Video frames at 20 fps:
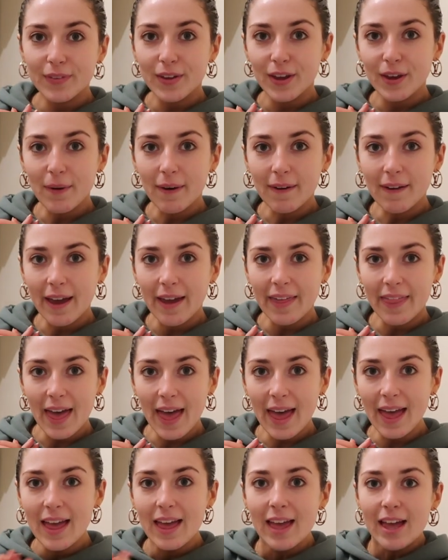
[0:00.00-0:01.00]
You okay
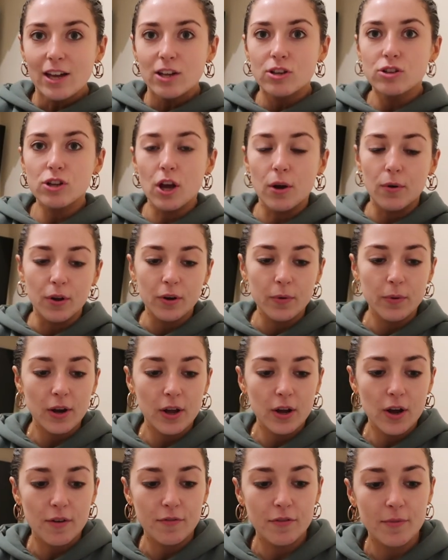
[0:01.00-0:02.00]
there? So look what
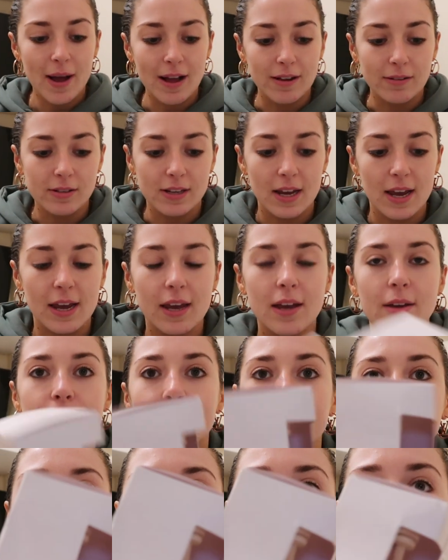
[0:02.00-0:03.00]
I got from
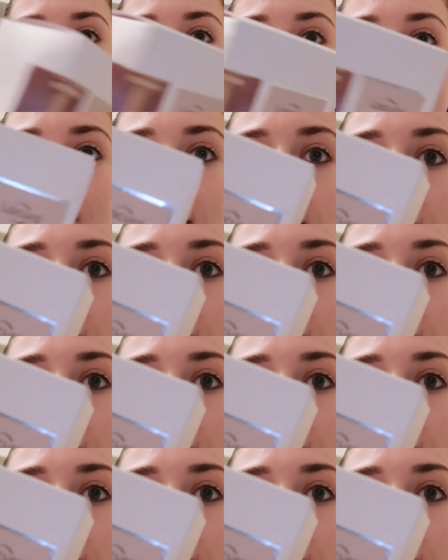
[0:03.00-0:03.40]
Aldi.